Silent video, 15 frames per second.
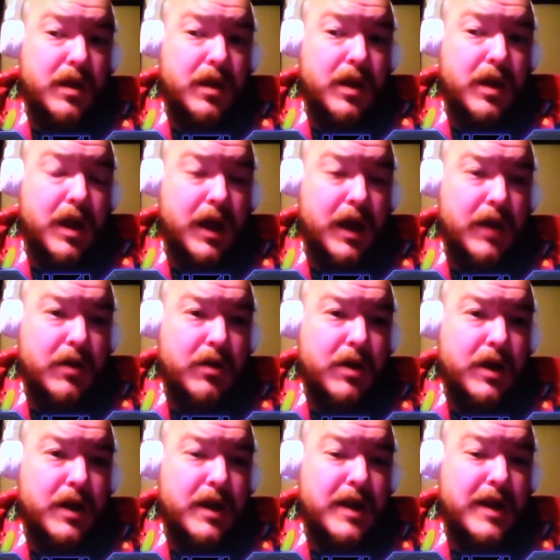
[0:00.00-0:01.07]
you're going to
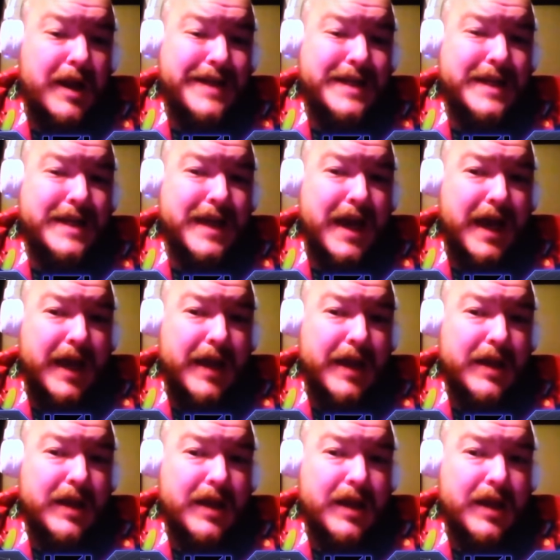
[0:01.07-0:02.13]
need an IT guy
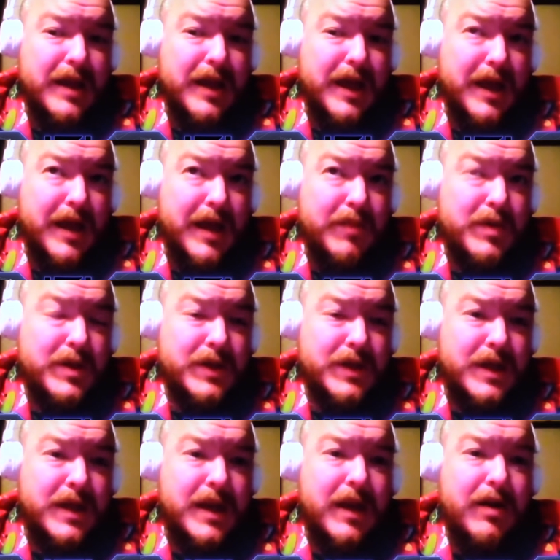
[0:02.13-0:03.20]
because I
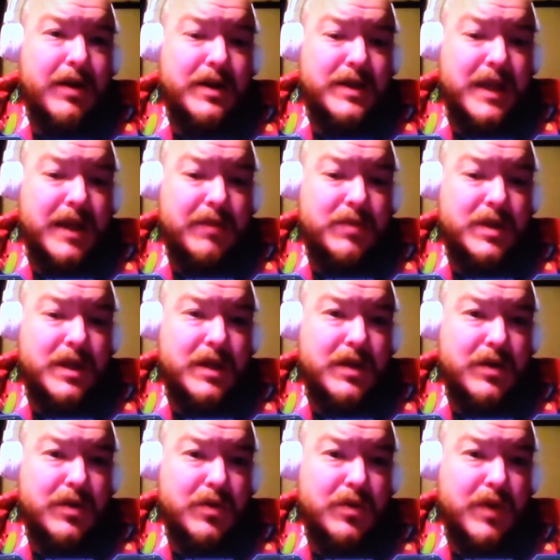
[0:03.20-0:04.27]
guarantee
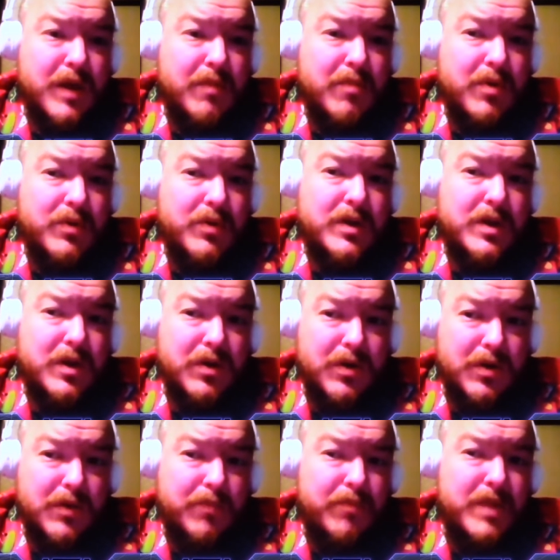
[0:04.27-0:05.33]
you that most of
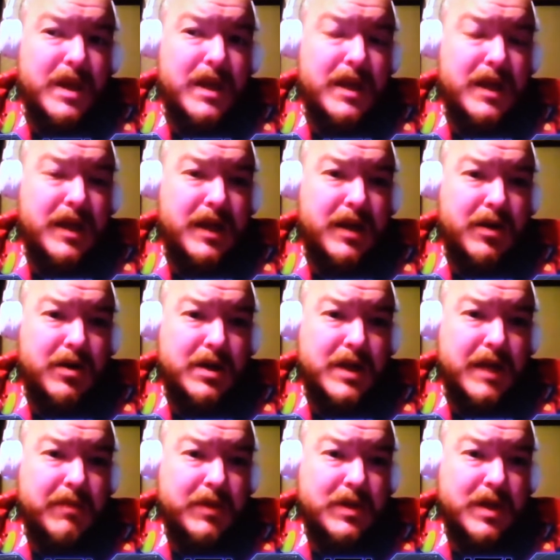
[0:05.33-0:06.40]
your media and
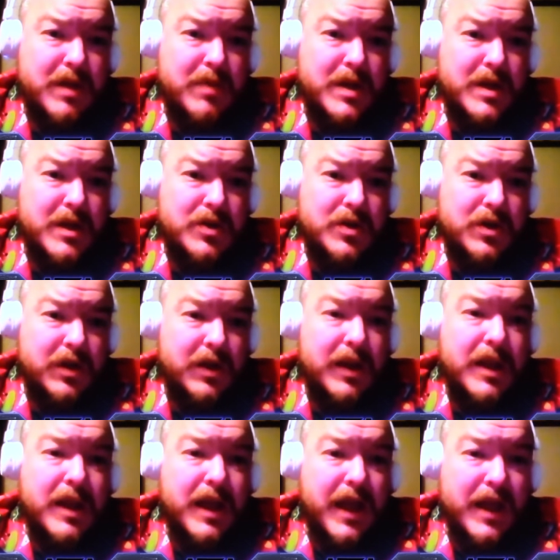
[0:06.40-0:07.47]
entertainment's going to be digital,
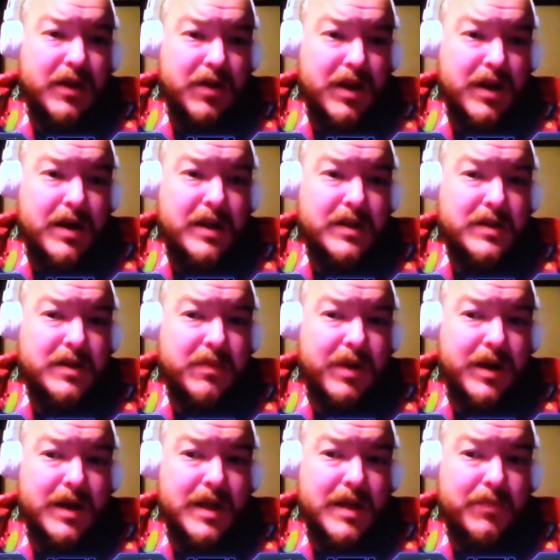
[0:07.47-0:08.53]
and you're going to need somebody
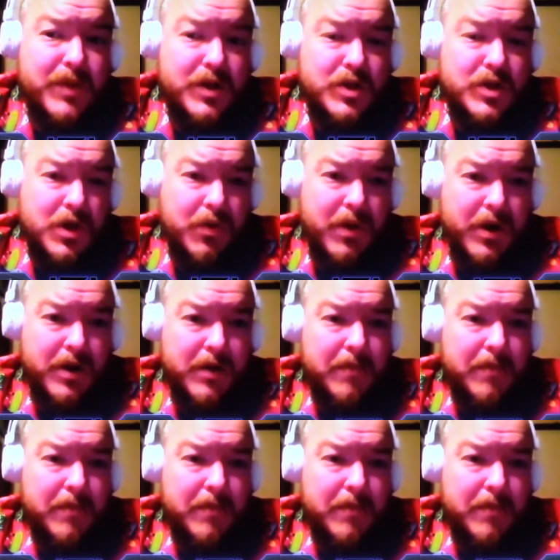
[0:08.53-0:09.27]
to keep that running.